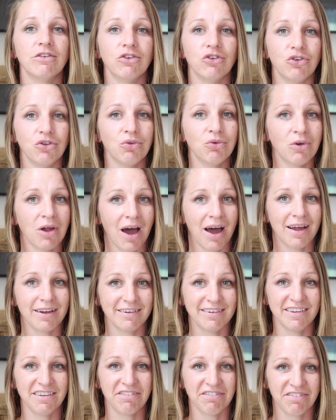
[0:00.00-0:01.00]
do not
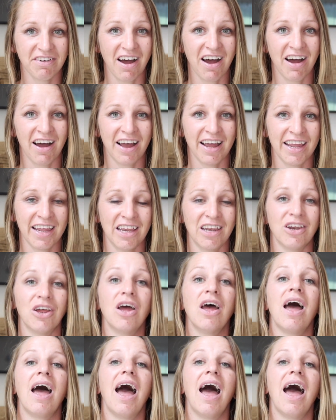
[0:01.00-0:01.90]
define